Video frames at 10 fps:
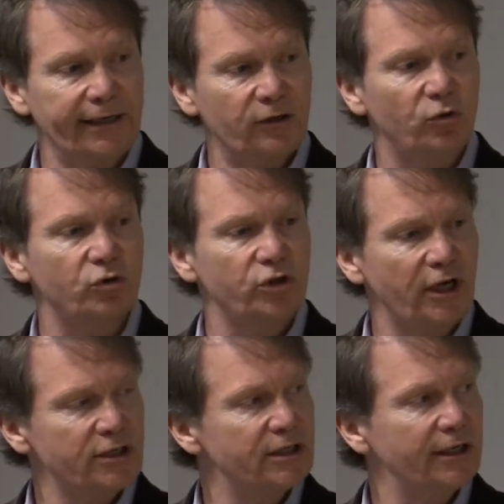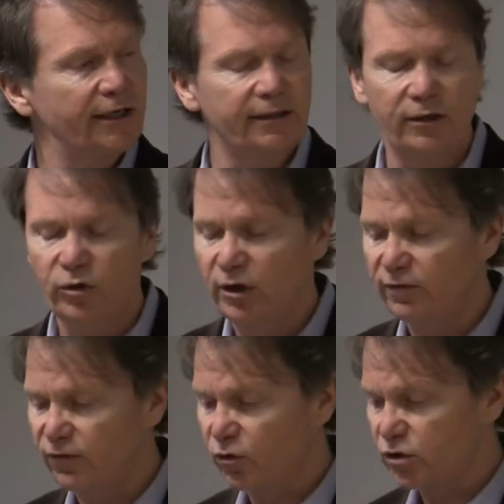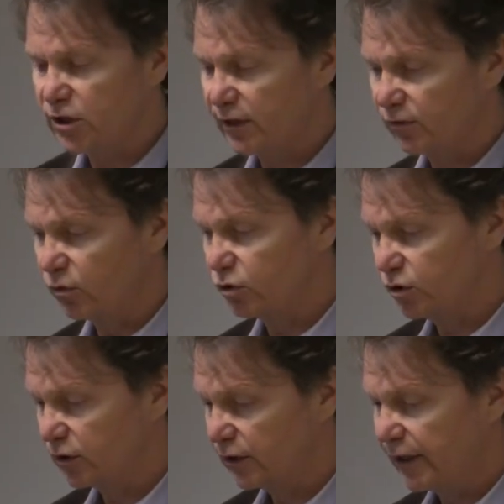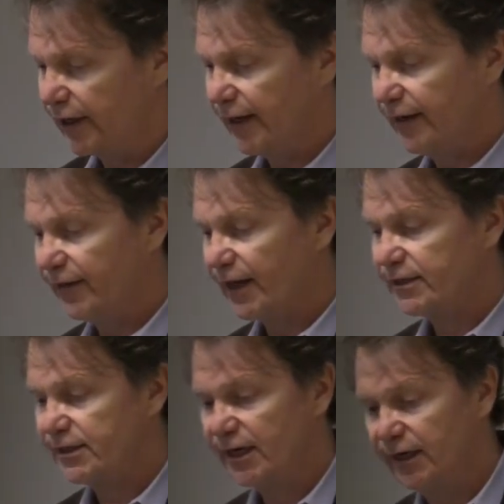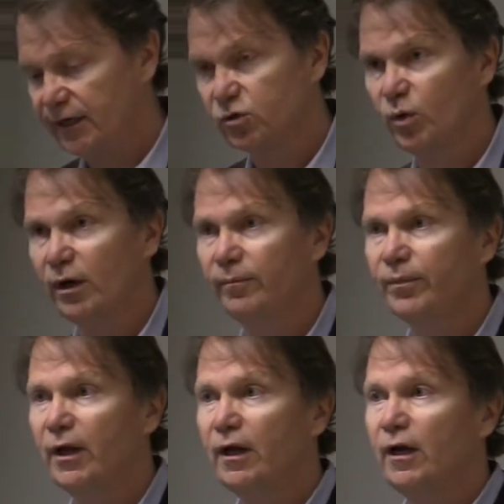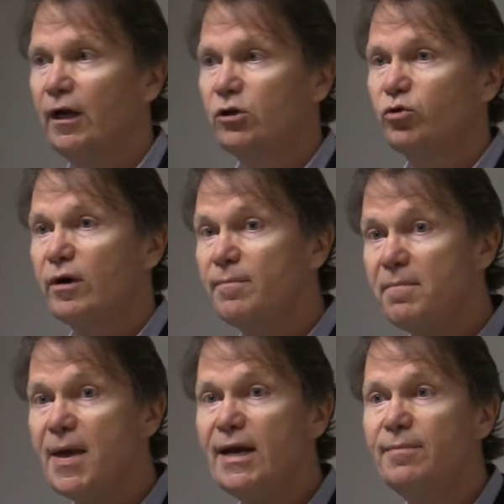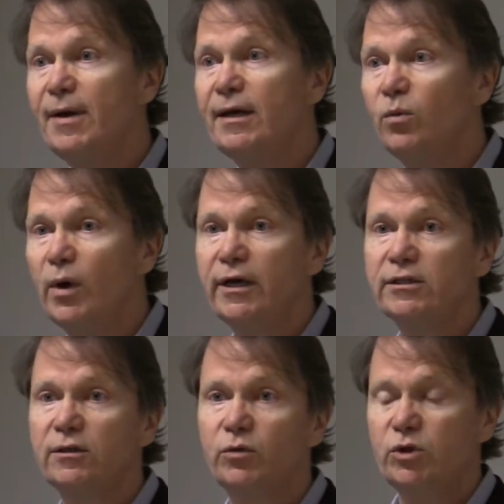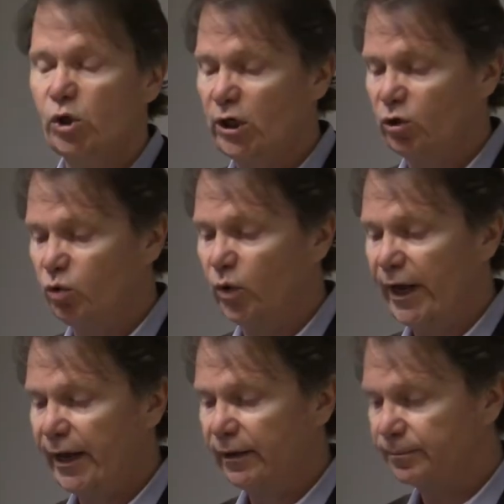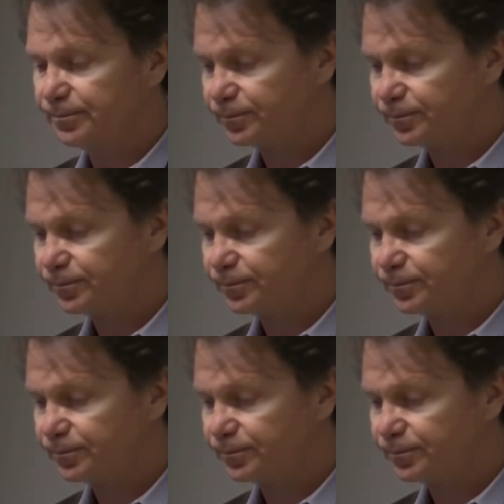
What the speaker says: it or changing it, and you can force evolution in that setting as well. So there are many, many ways in which you can do ale.